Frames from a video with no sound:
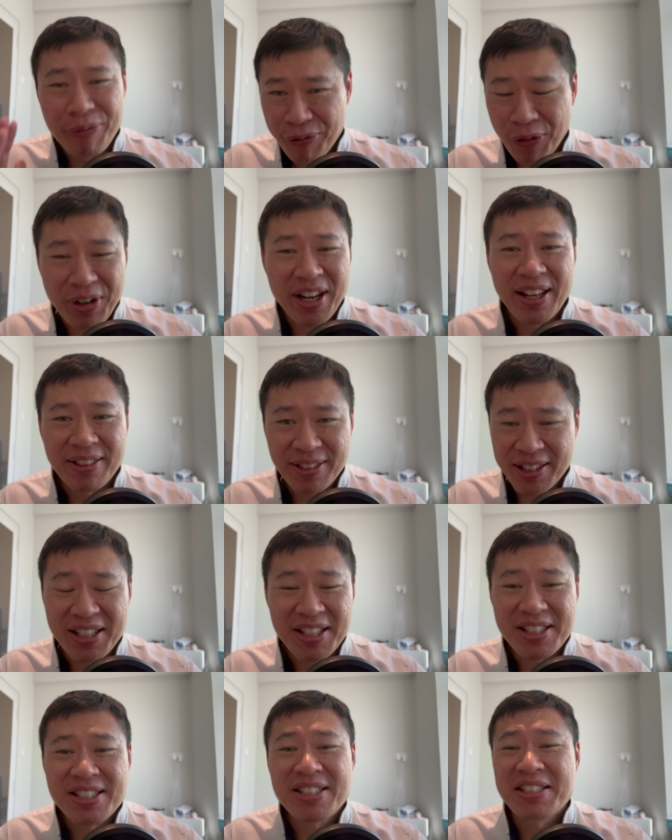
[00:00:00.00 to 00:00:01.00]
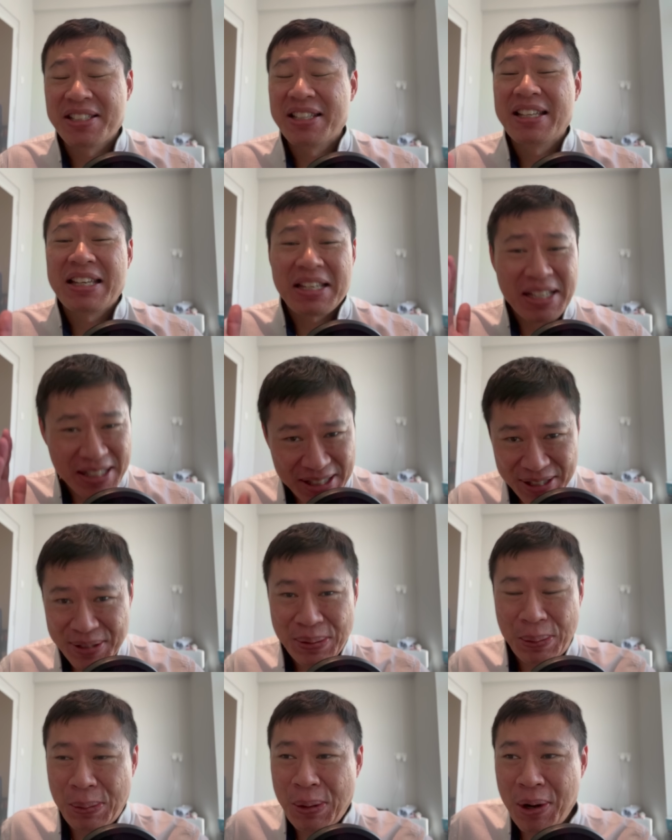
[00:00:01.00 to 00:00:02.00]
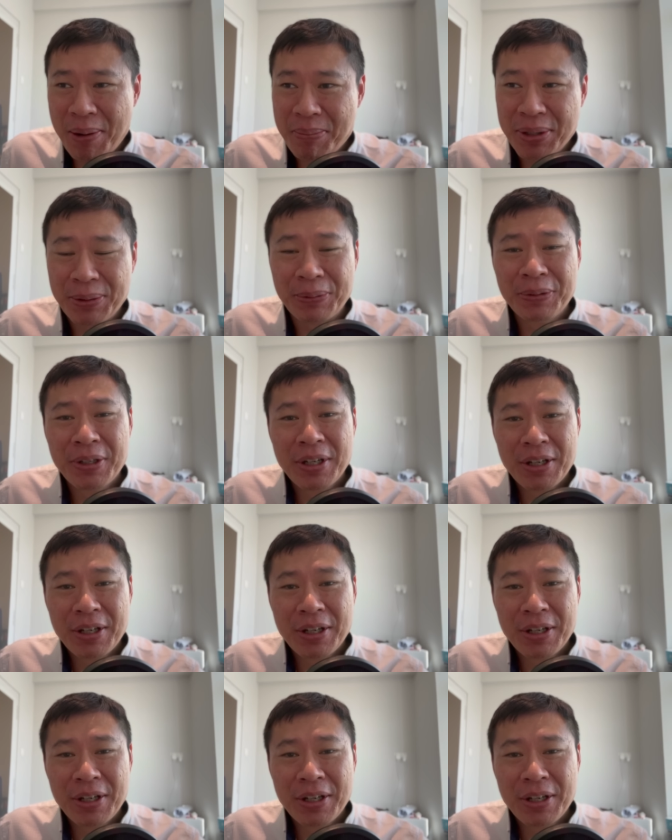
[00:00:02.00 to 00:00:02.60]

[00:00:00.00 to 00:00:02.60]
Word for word: forget things. It's normal.